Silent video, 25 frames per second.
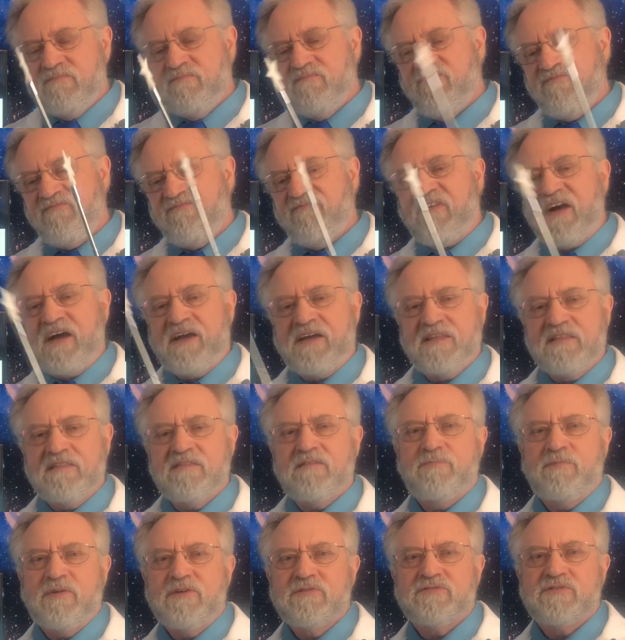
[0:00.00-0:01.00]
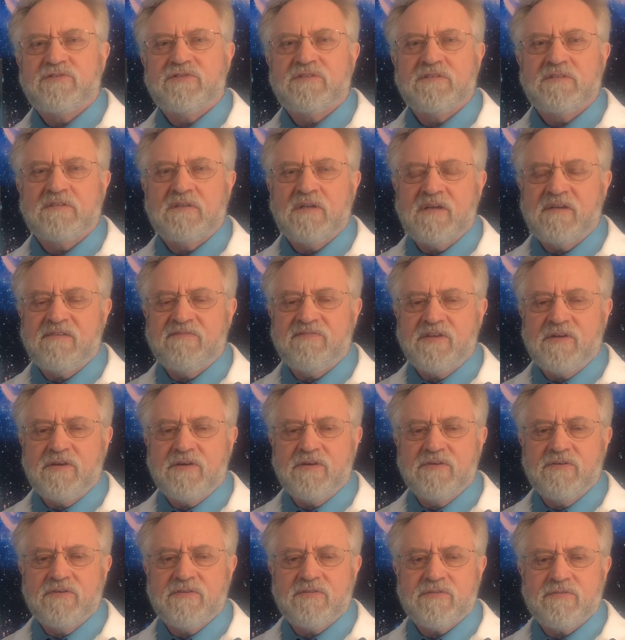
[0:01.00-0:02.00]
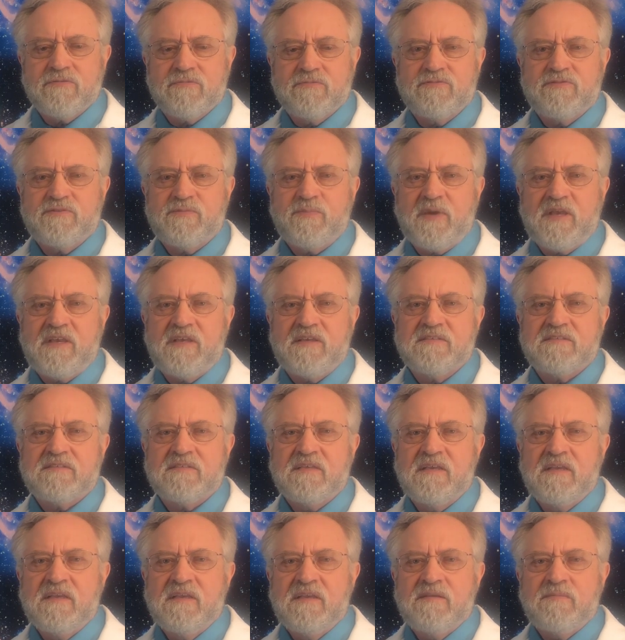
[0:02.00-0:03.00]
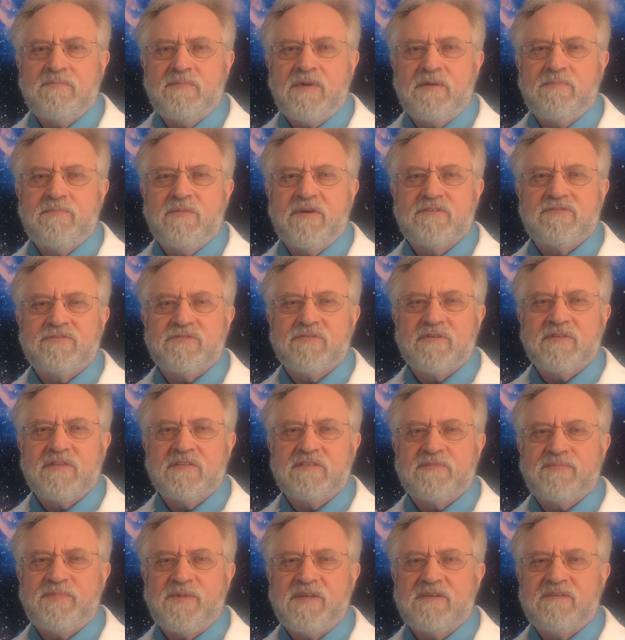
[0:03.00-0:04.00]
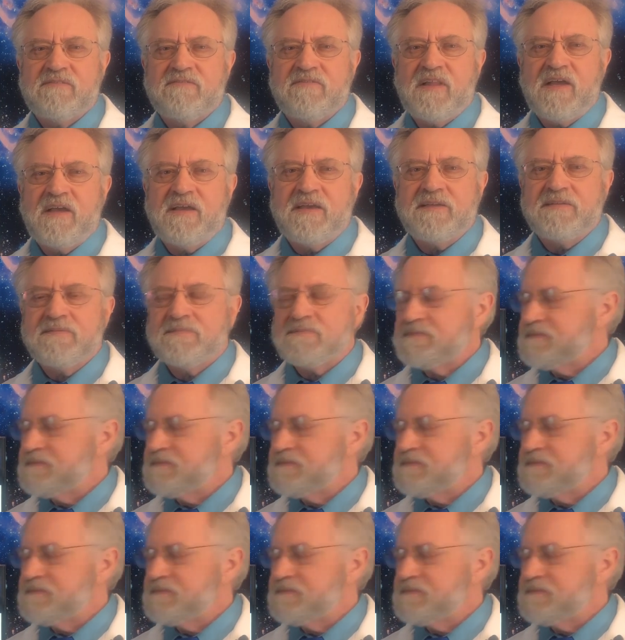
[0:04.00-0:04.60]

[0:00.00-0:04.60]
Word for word: find the motion of the Earth through space by measuring the speed of light.